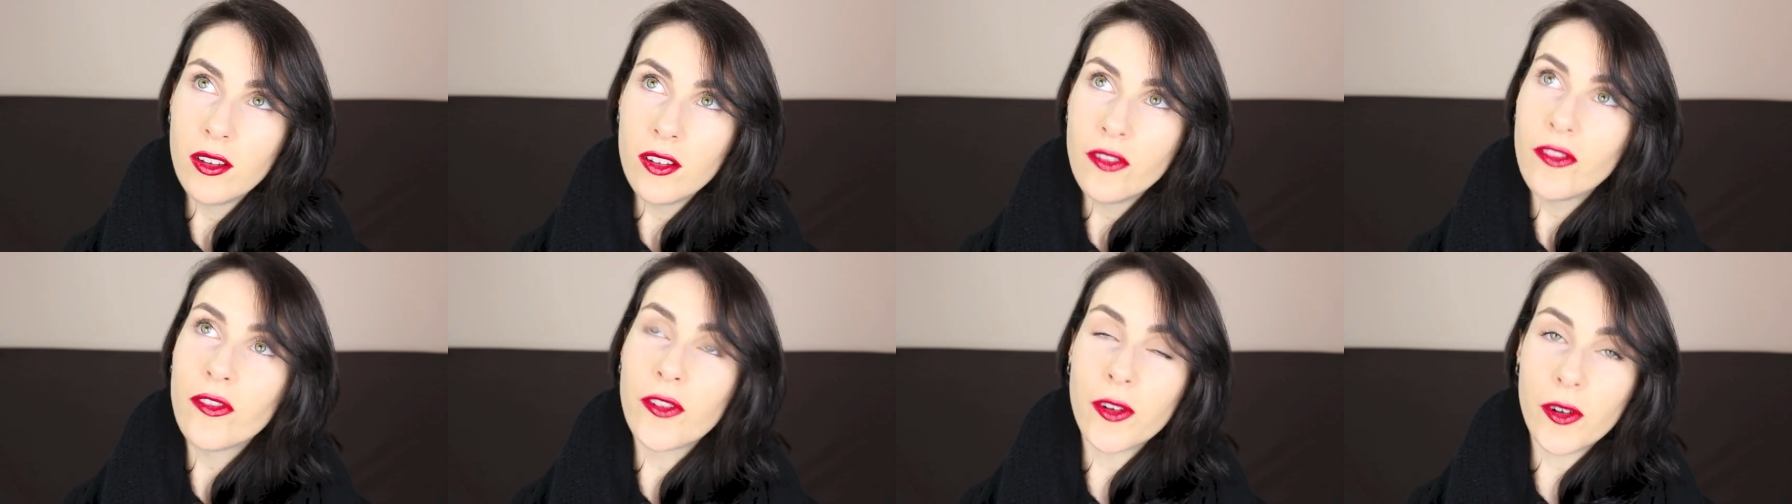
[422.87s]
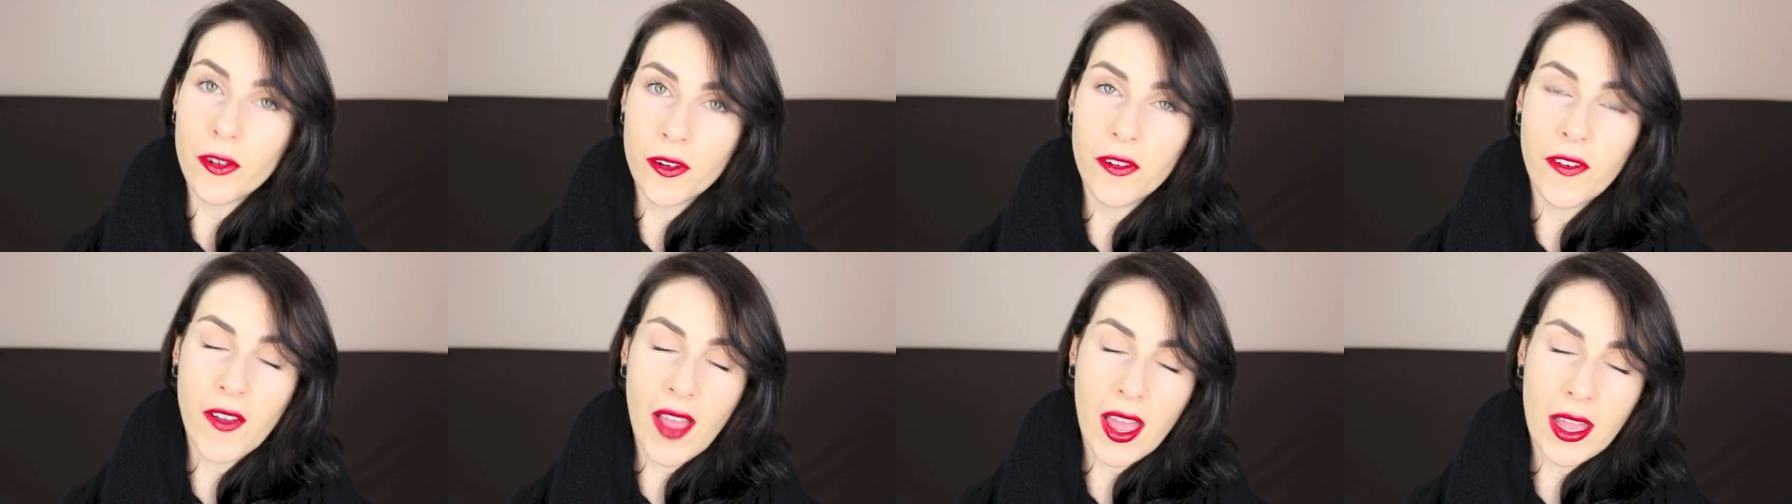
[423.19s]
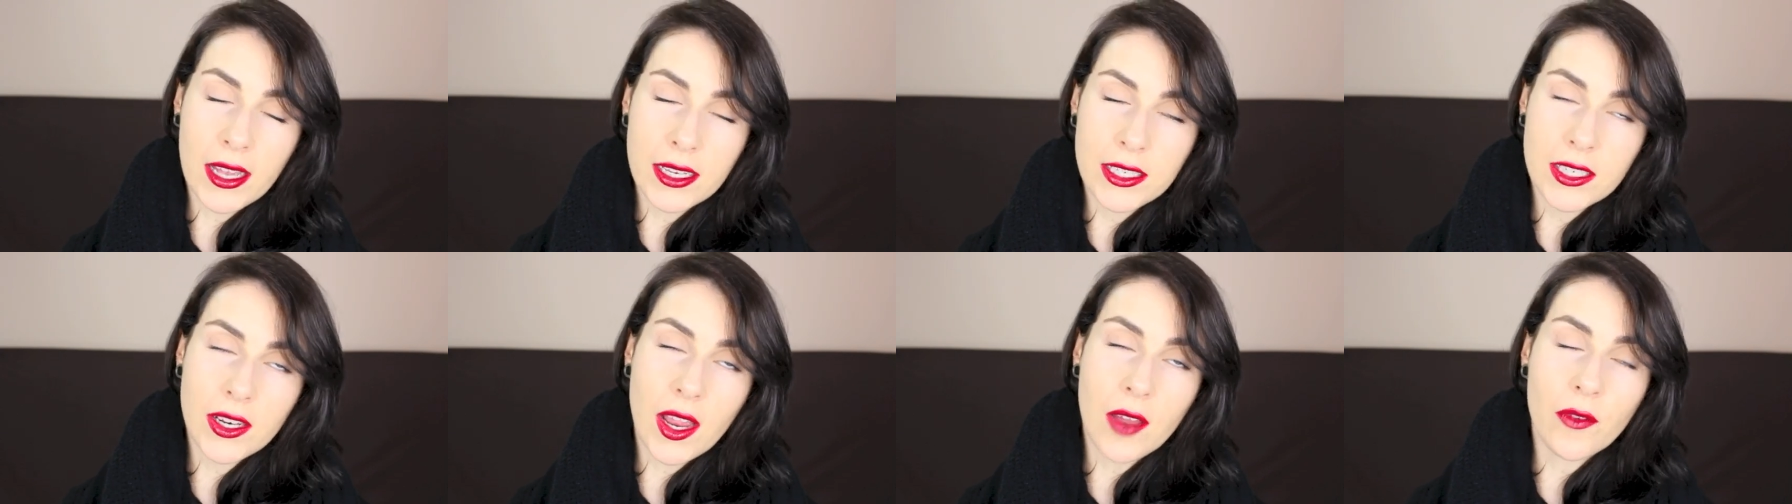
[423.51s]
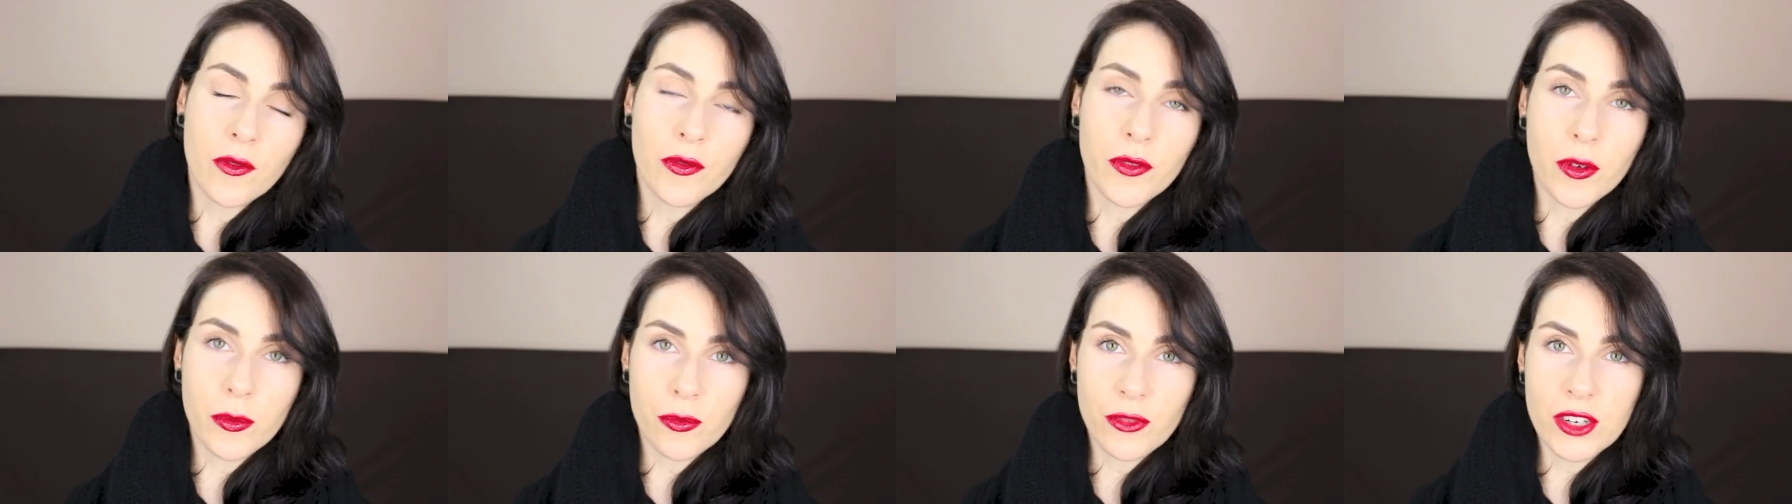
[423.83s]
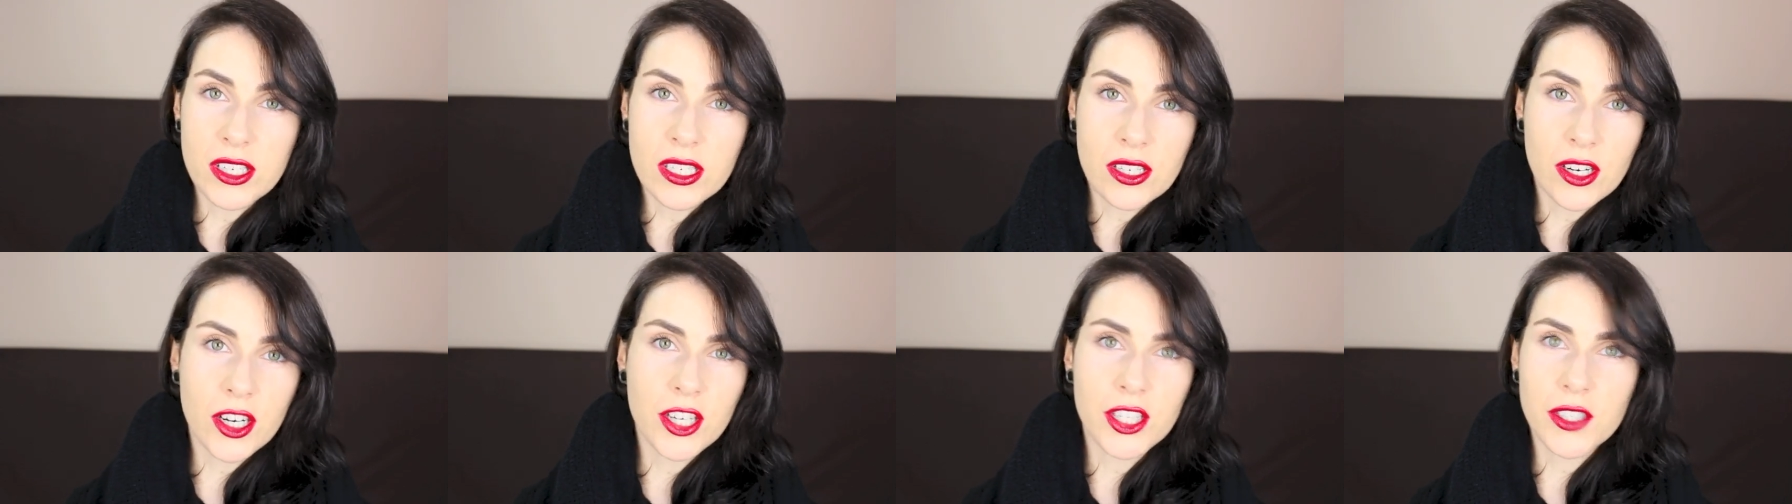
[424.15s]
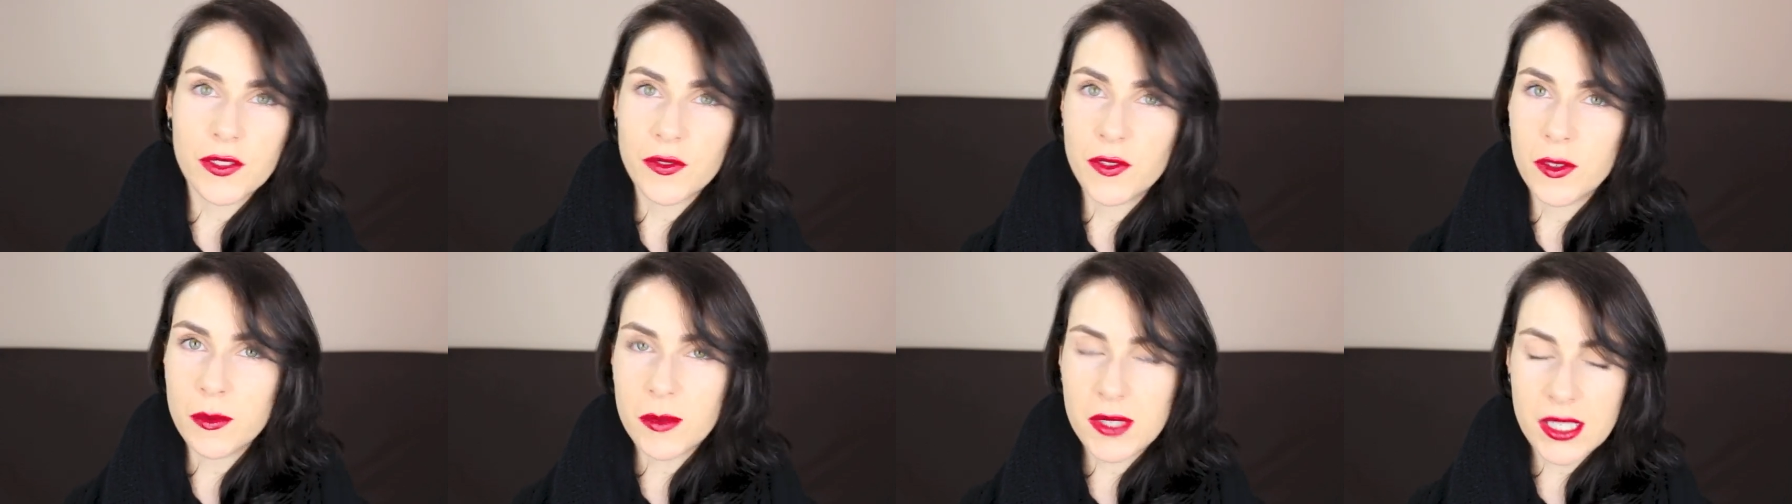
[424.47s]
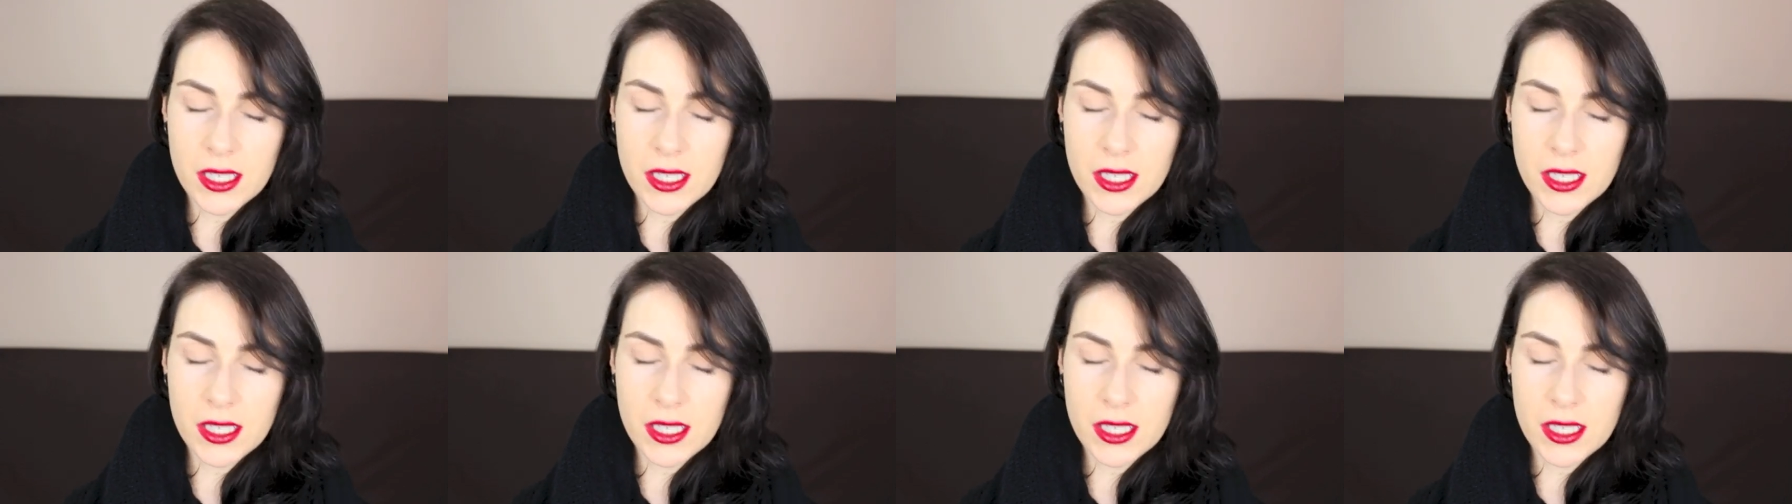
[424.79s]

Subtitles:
for a fact, and from research and from